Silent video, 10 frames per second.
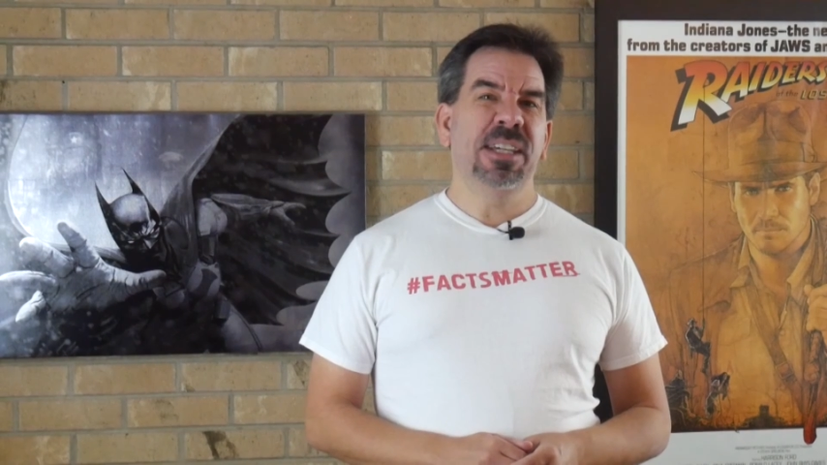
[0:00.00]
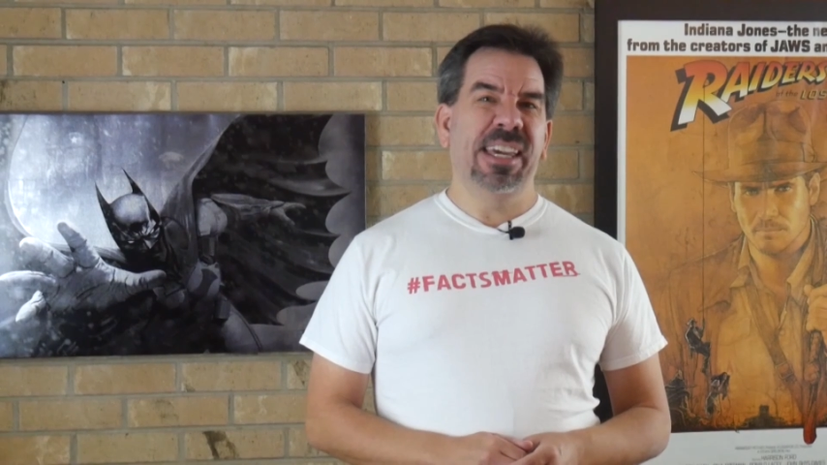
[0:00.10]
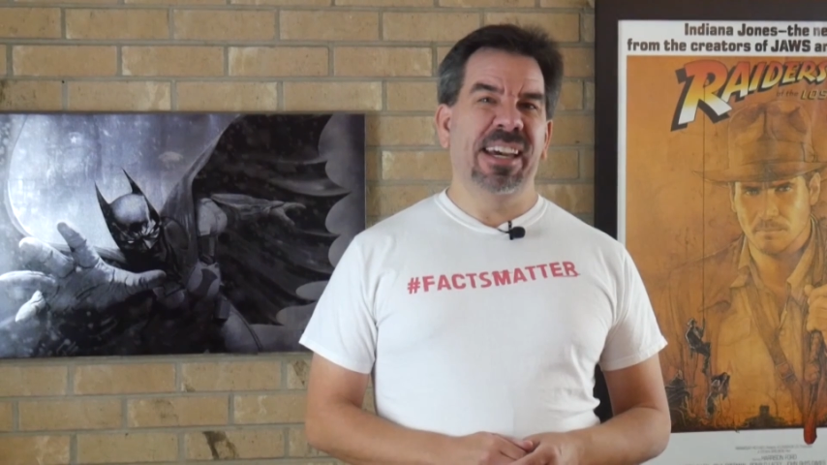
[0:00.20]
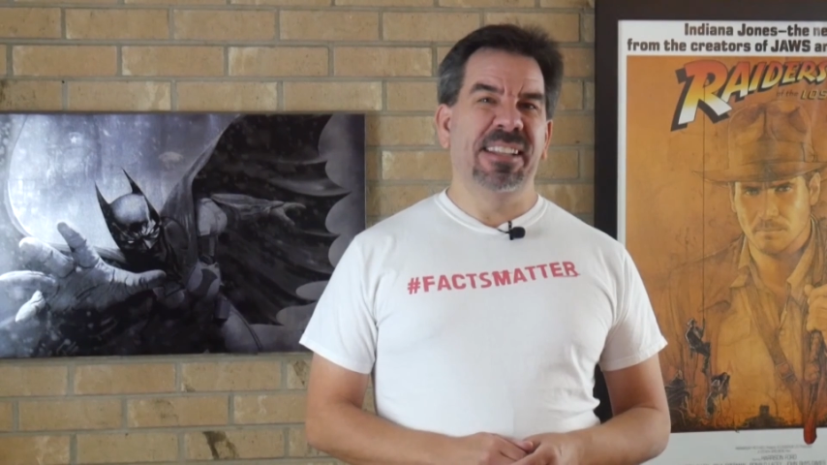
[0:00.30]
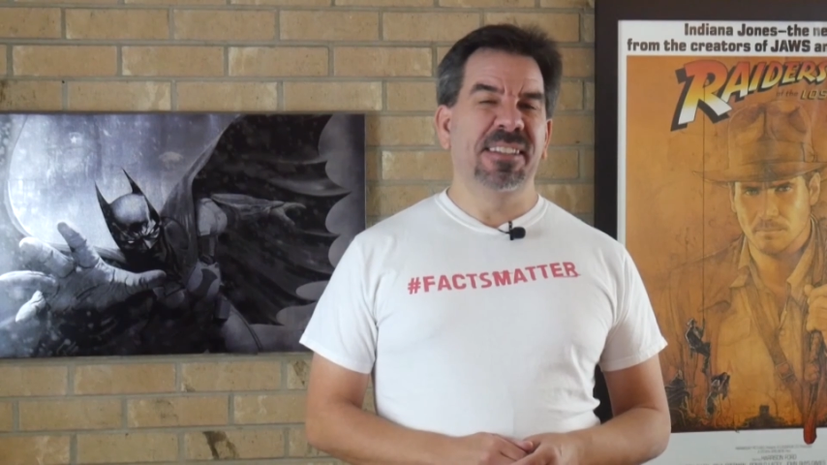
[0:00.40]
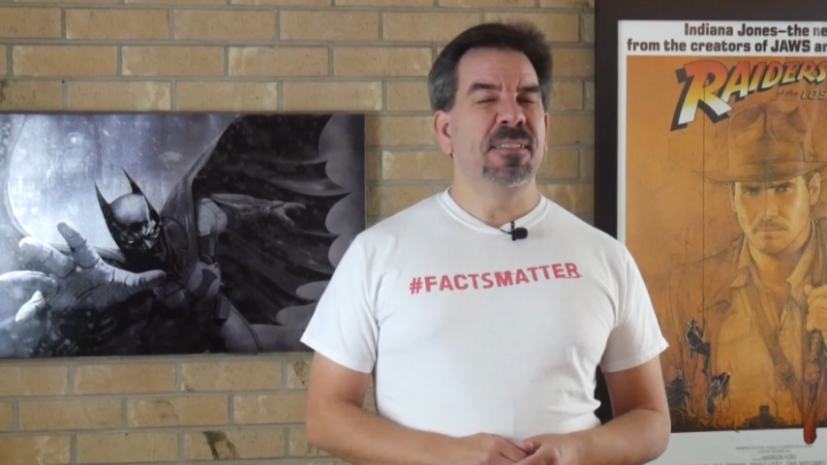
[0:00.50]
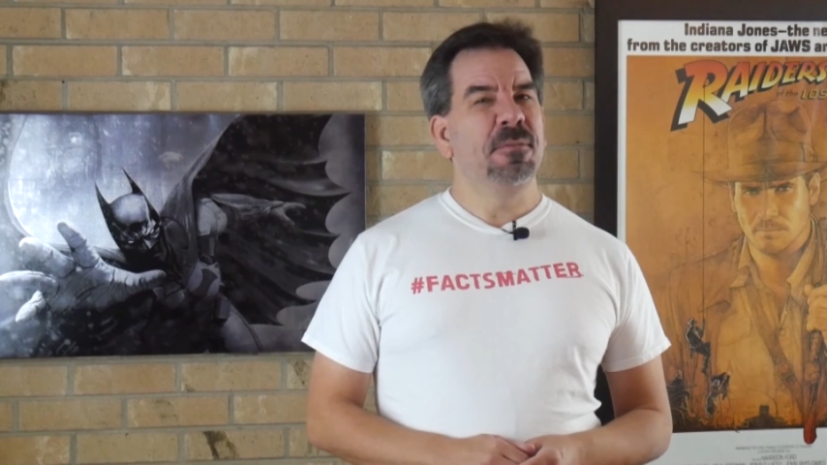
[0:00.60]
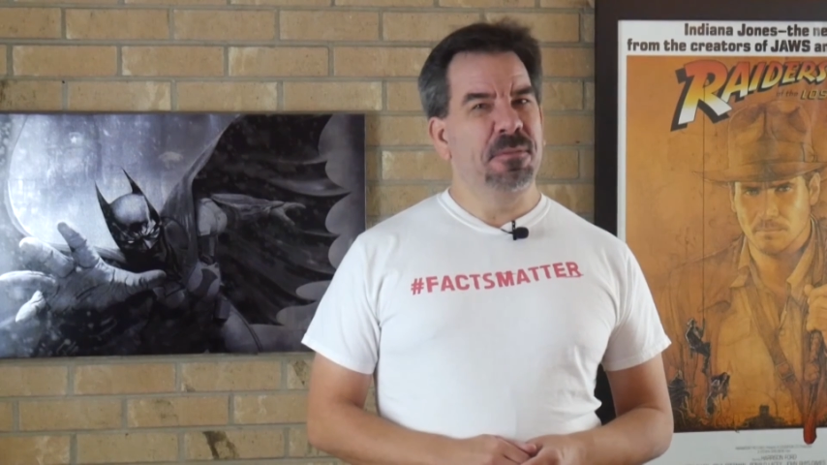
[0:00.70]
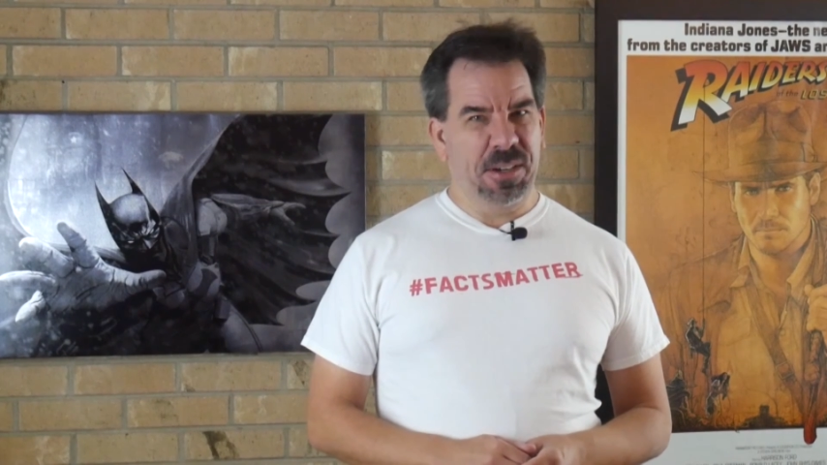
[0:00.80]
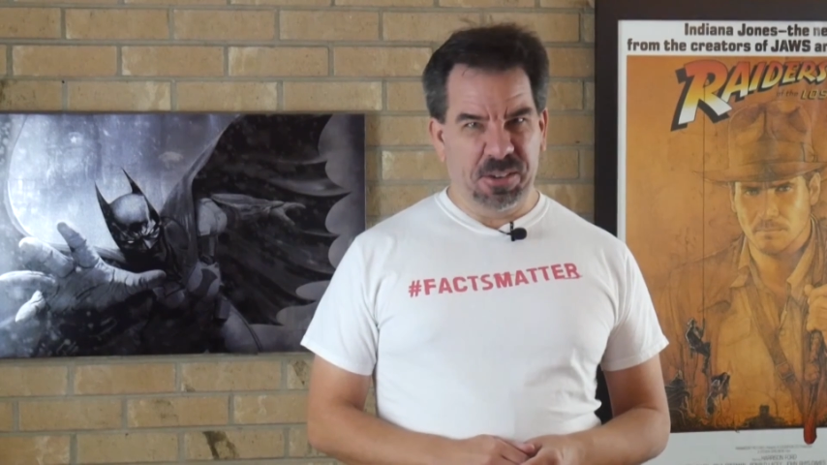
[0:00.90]
again
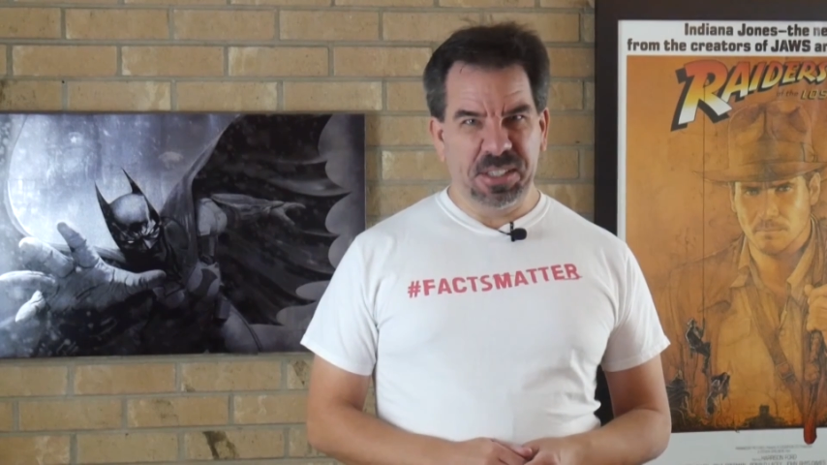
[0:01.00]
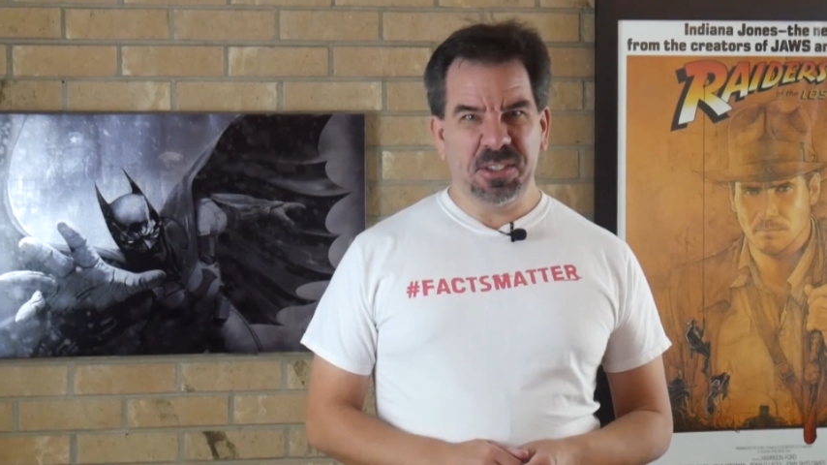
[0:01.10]
very